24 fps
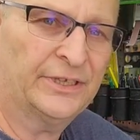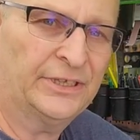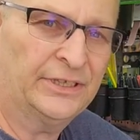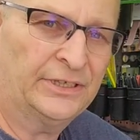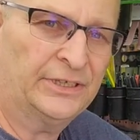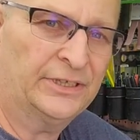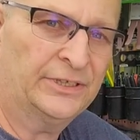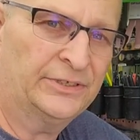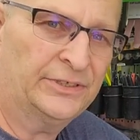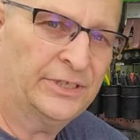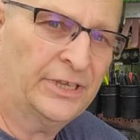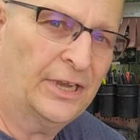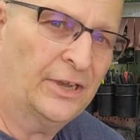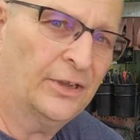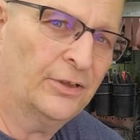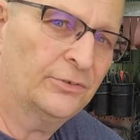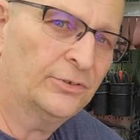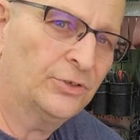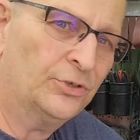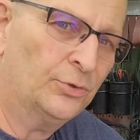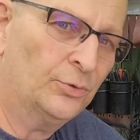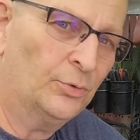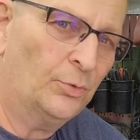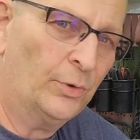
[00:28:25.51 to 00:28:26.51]
He could tell
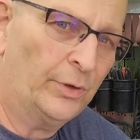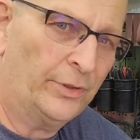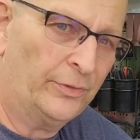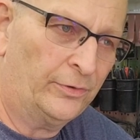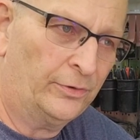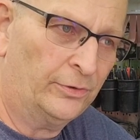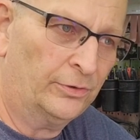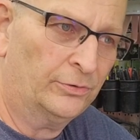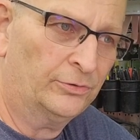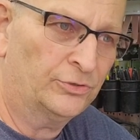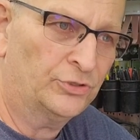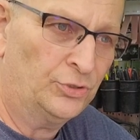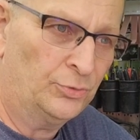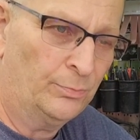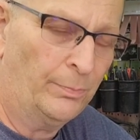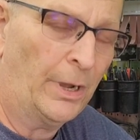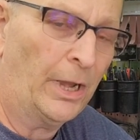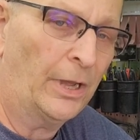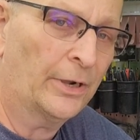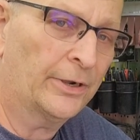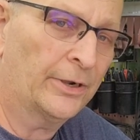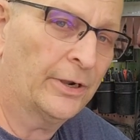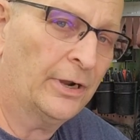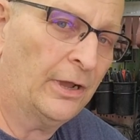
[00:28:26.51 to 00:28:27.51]
you whether you
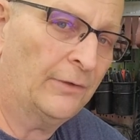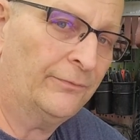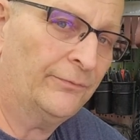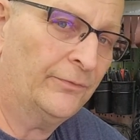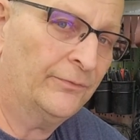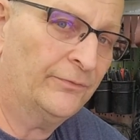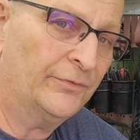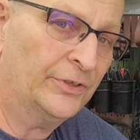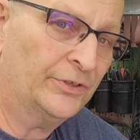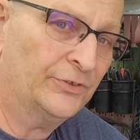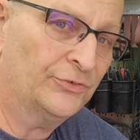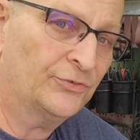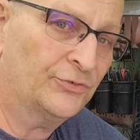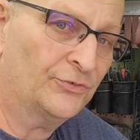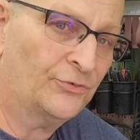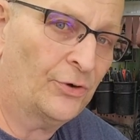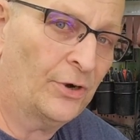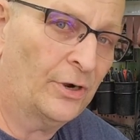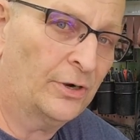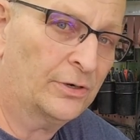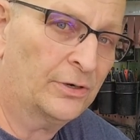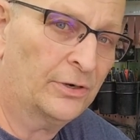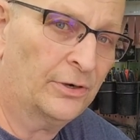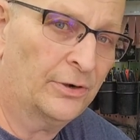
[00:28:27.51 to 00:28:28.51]
bought it off of his
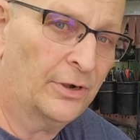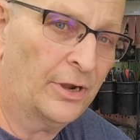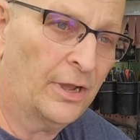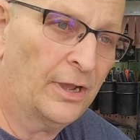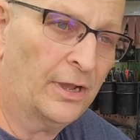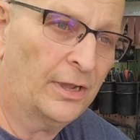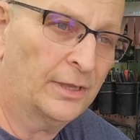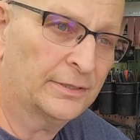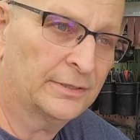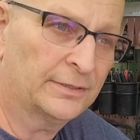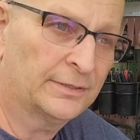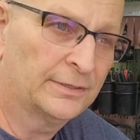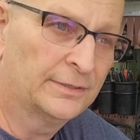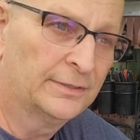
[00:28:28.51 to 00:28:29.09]
truck or not.